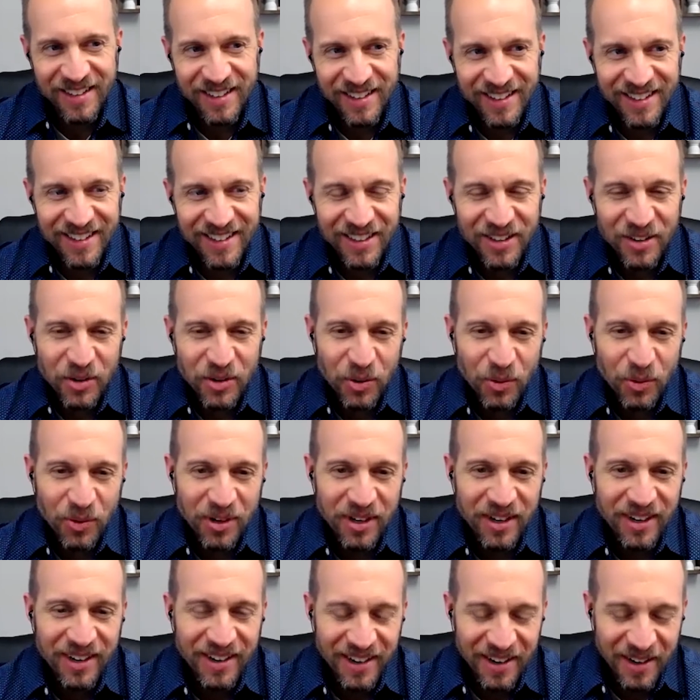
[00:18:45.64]

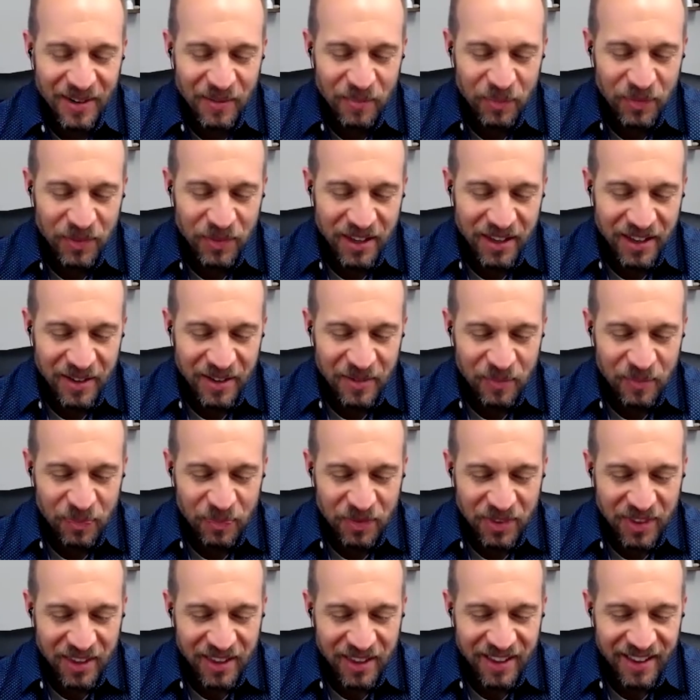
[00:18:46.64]
you can smile a little
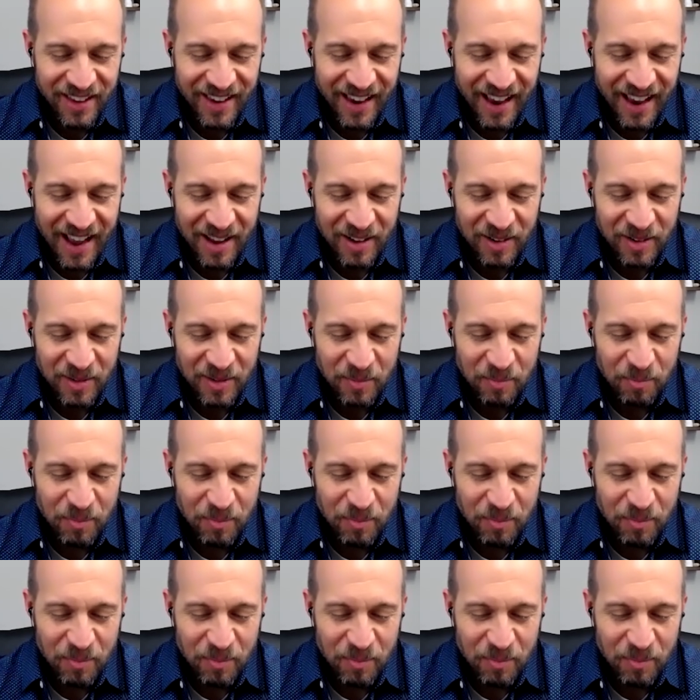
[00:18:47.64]
bit more. Yeah.